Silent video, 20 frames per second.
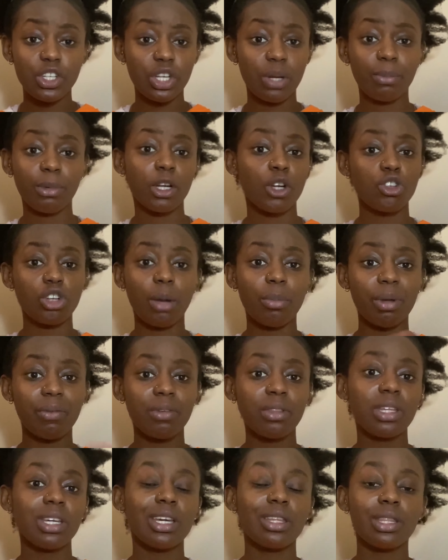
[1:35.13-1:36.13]
I'm gonna drop
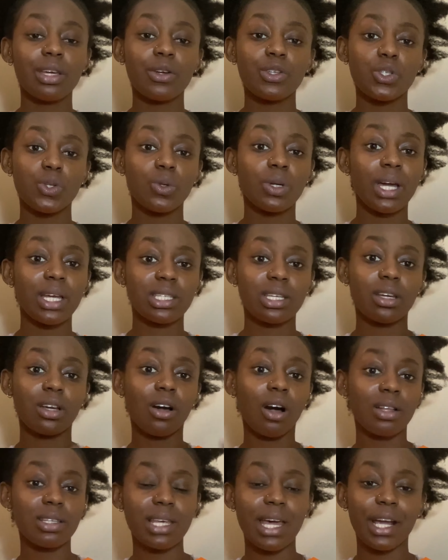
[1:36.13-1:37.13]
everything in there so you guys can
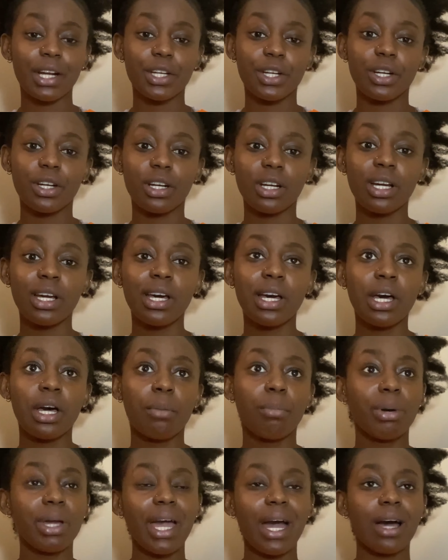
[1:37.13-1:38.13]
contact her.
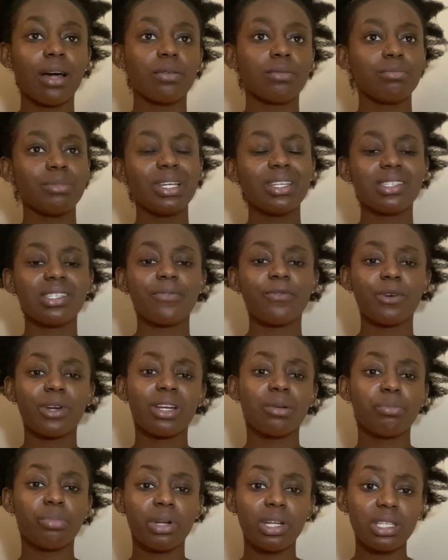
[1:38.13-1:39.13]
But yeah, me and Steph are
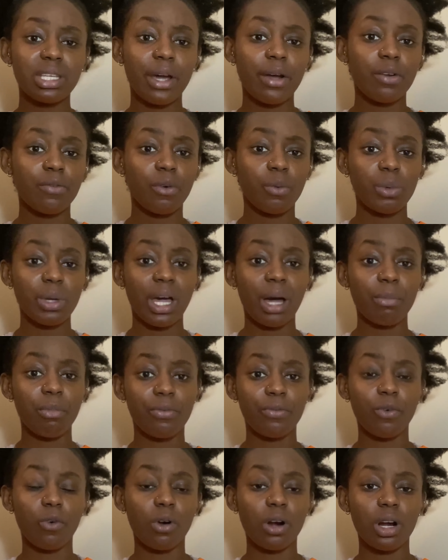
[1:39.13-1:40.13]
getting pretty tired of what we had
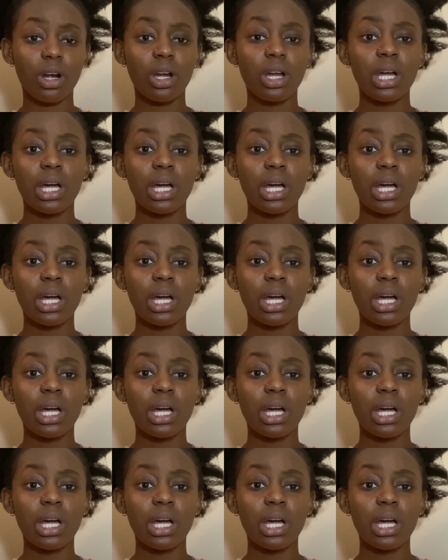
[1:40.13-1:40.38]
before.